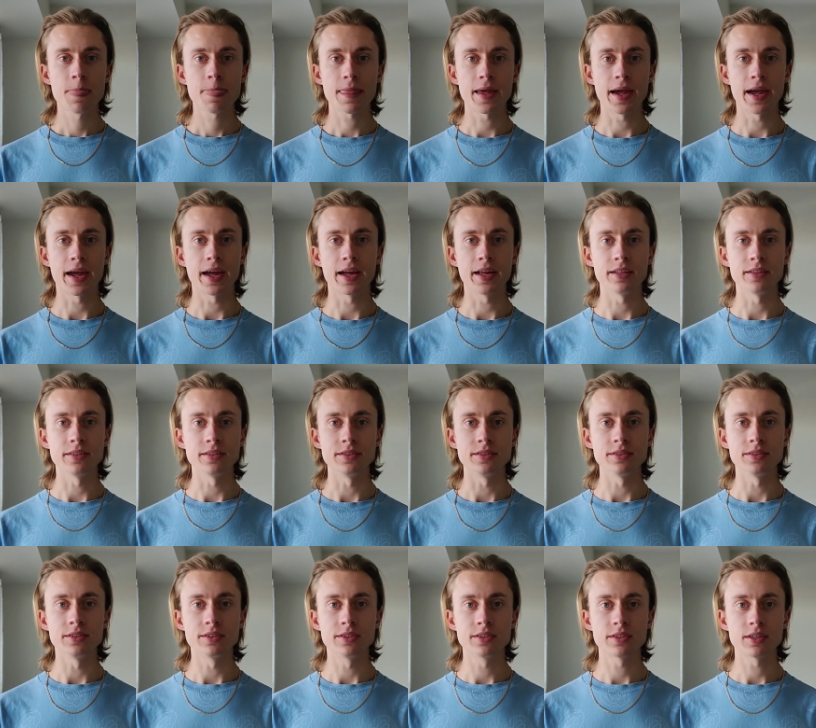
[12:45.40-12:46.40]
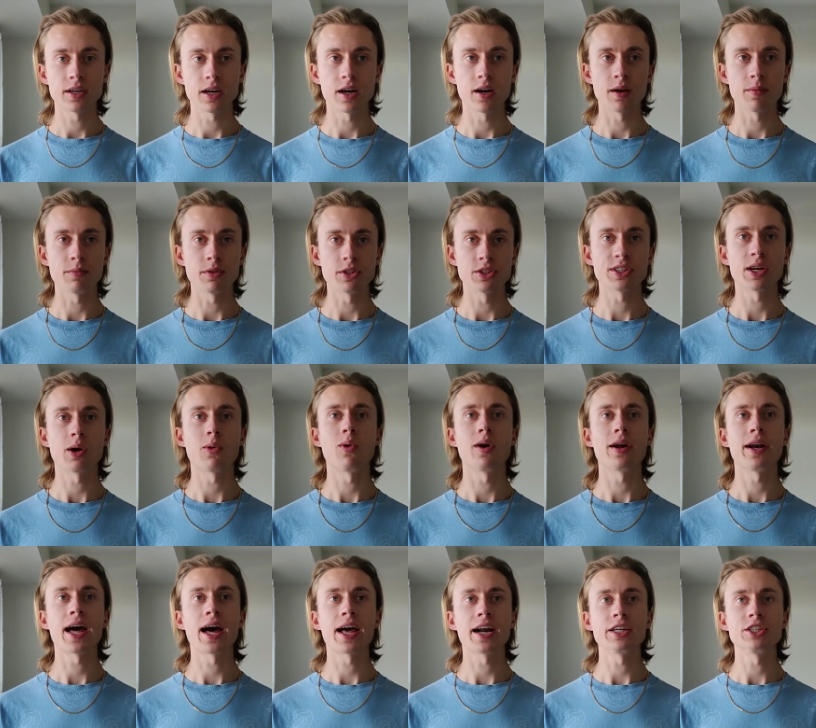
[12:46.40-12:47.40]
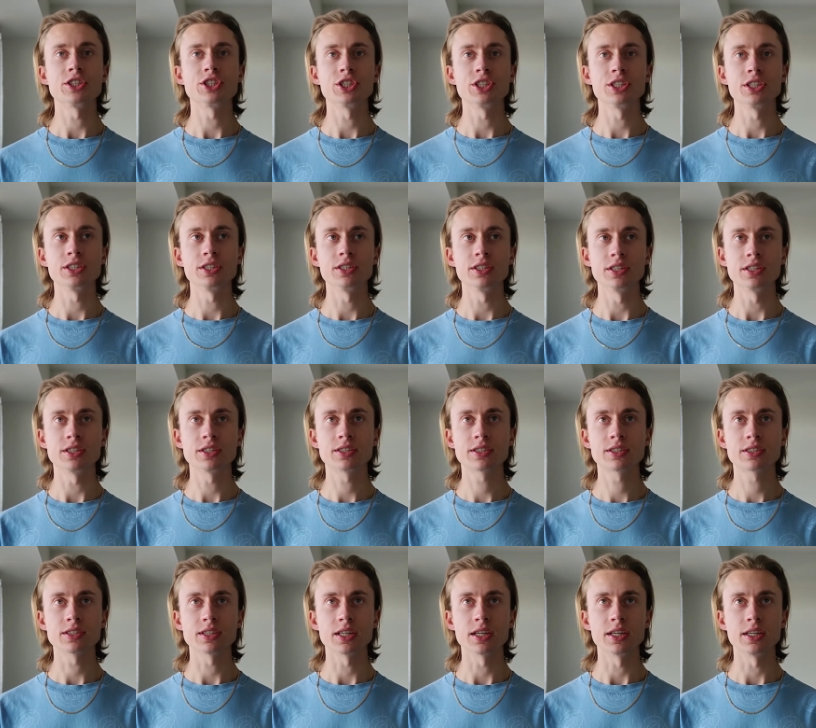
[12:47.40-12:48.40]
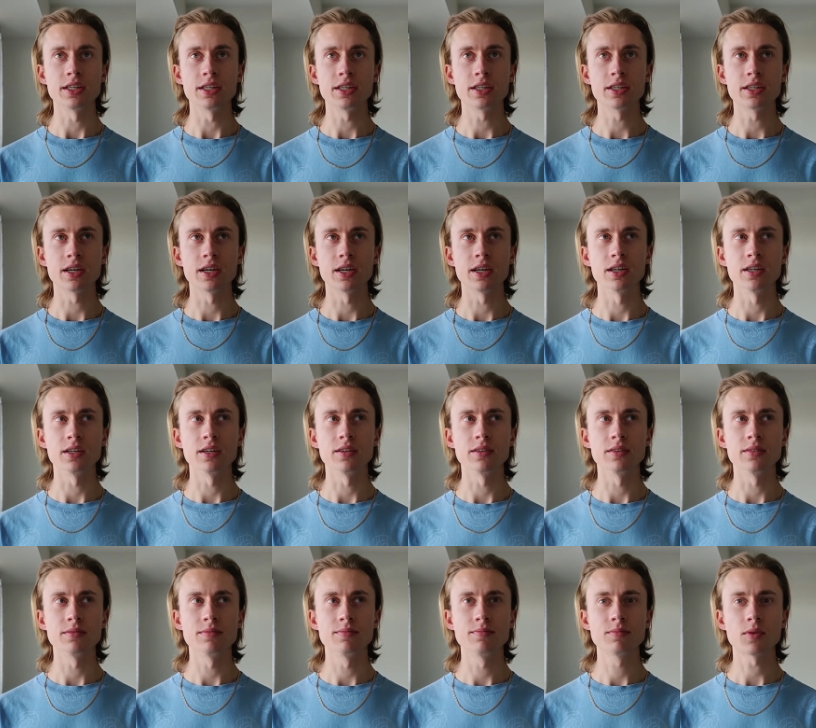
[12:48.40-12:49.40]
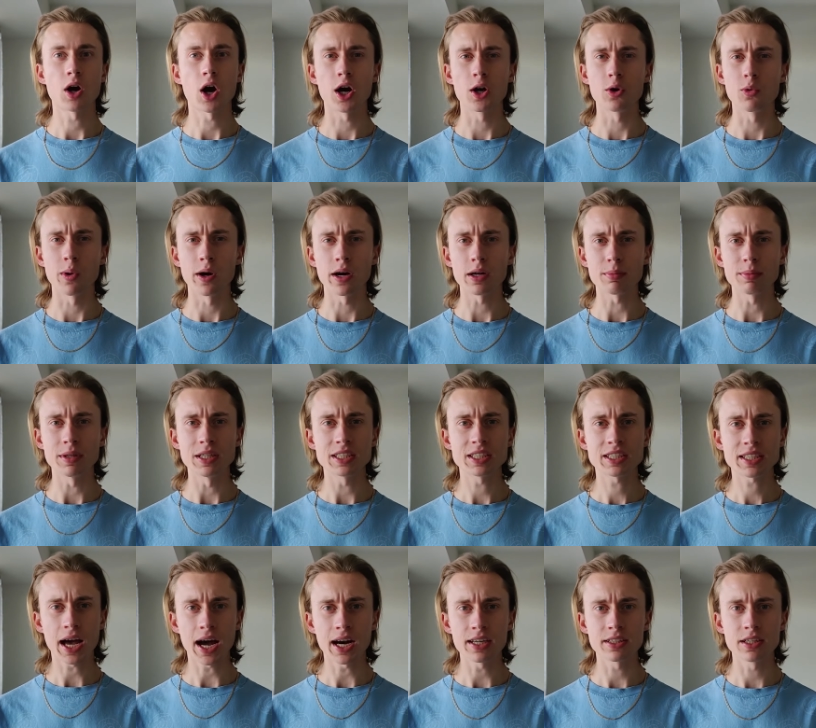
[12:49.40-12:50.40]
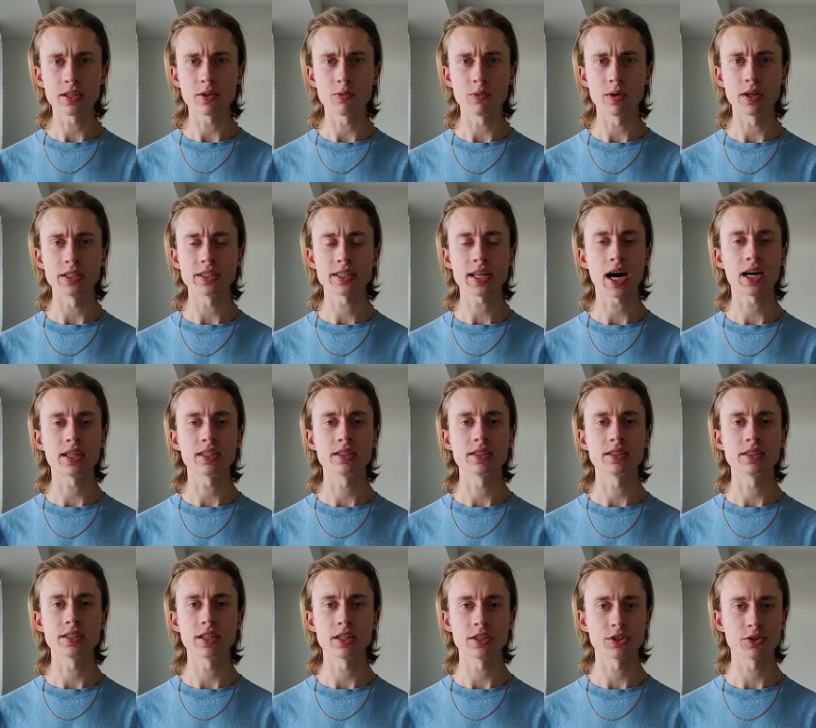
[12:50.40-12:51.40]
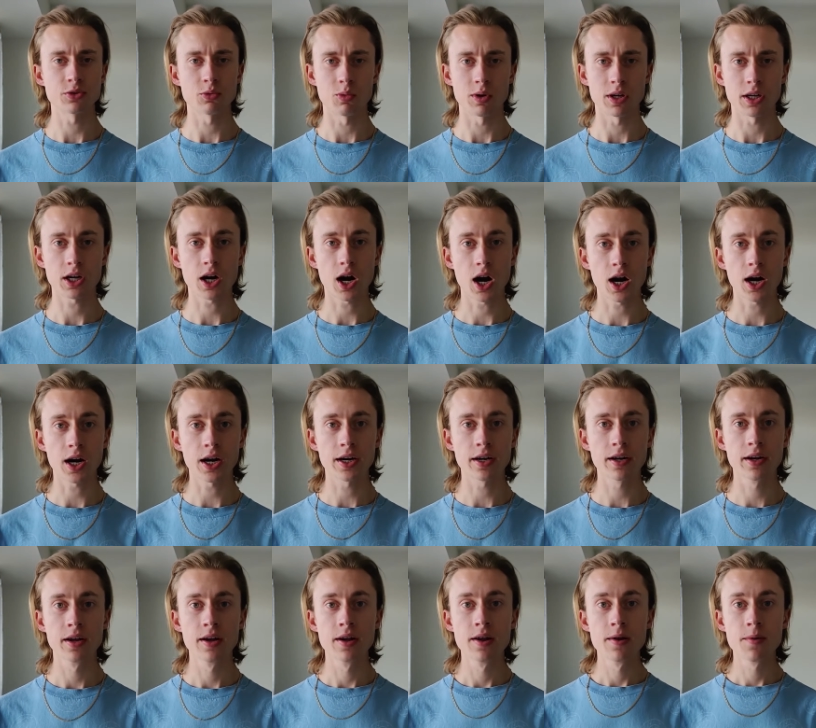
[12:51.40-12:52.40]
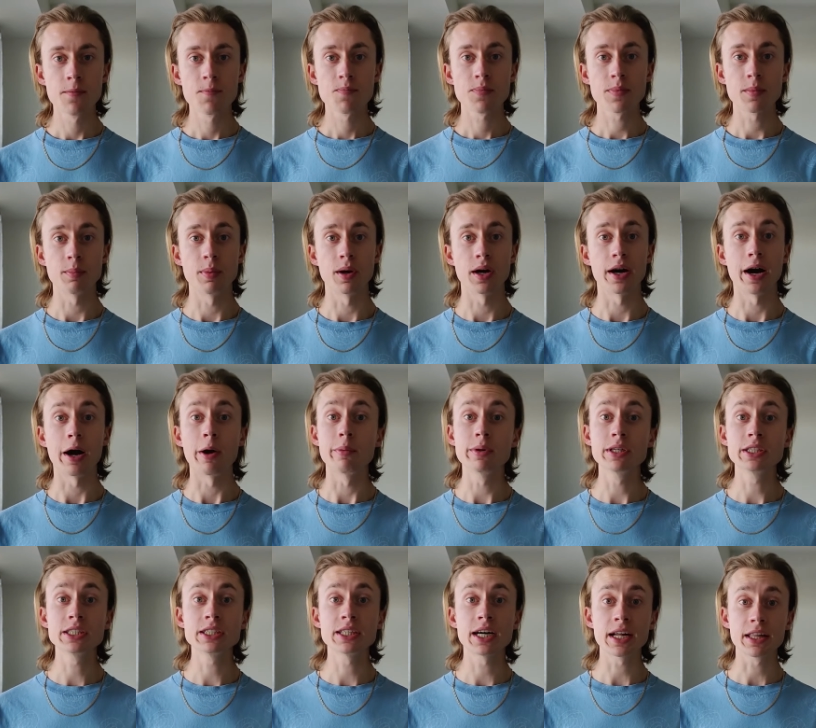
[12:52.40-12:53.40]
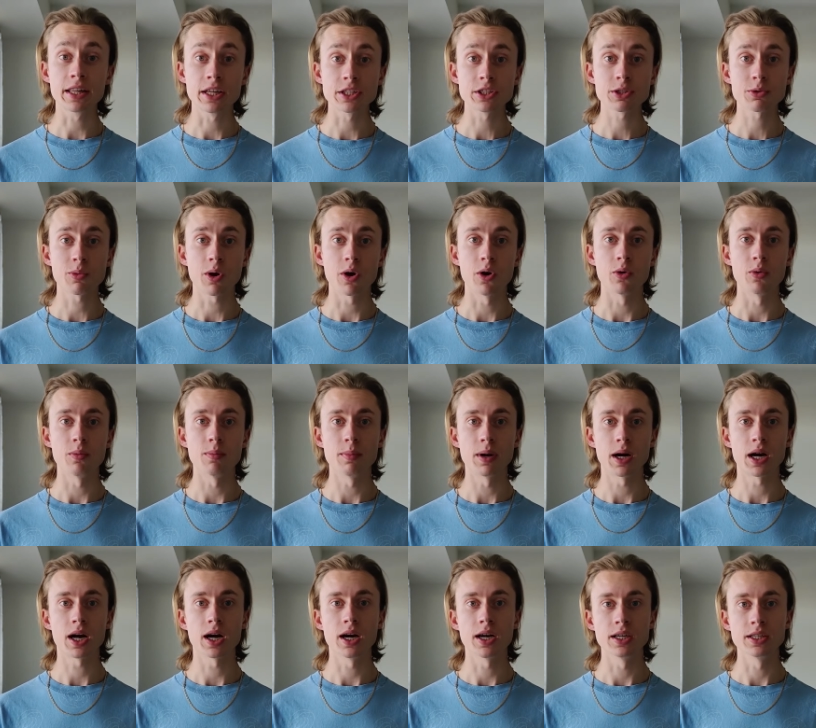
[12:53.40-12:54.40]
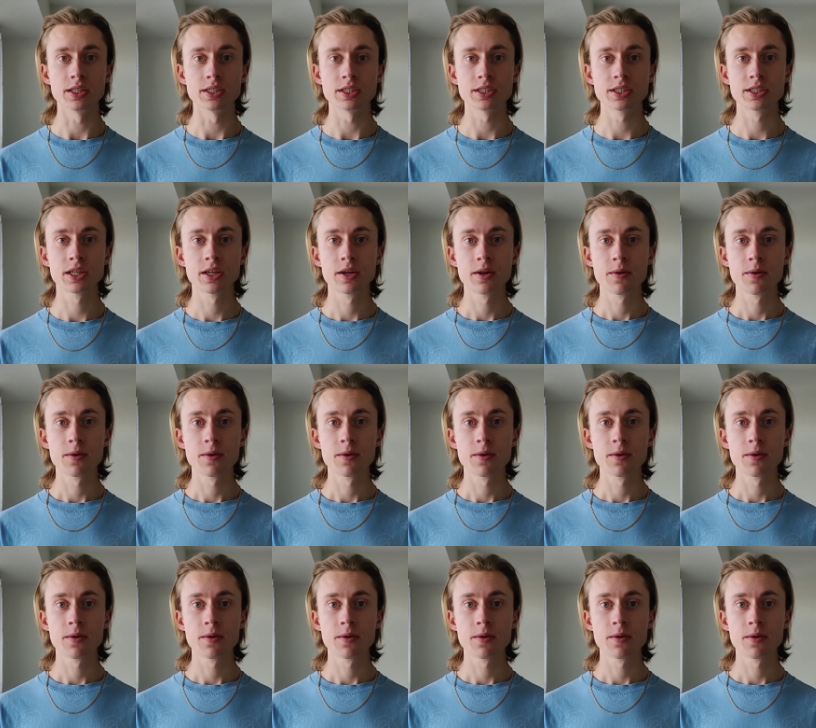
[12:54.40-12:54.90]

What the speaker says: And there's that one adage, it's like hard work beats talent when talent doesn't work hard. But I really like this quote because